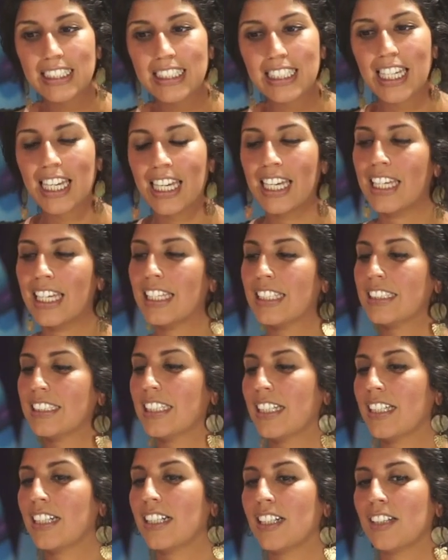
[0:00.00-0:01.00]
and
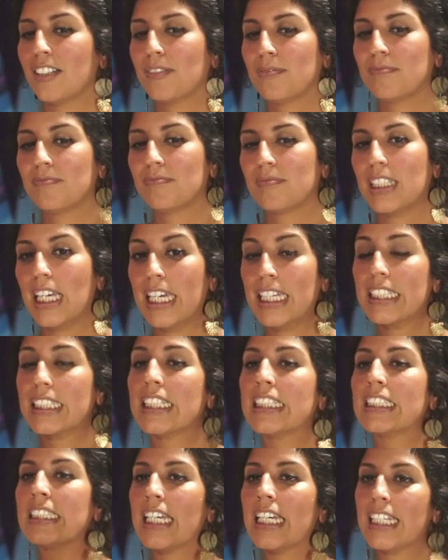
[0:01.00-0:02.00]

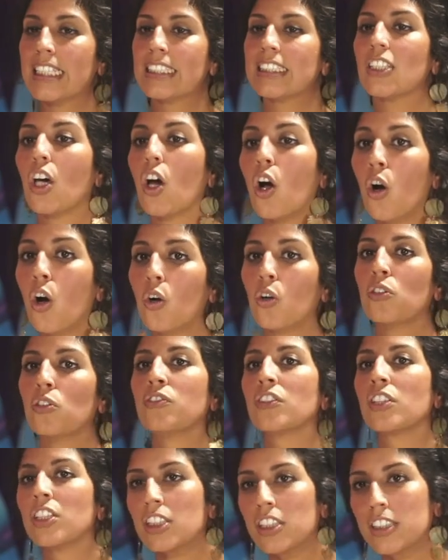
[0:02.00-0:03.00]
connect
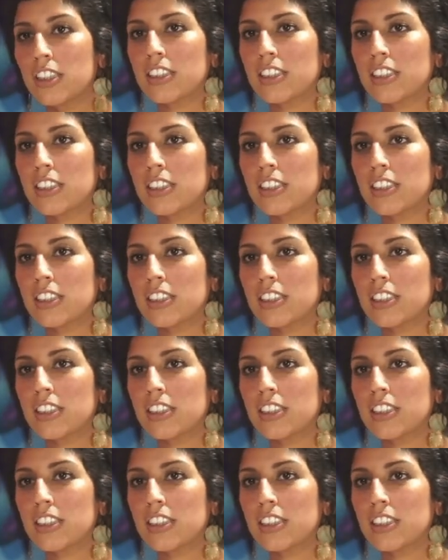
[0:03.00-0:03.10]
over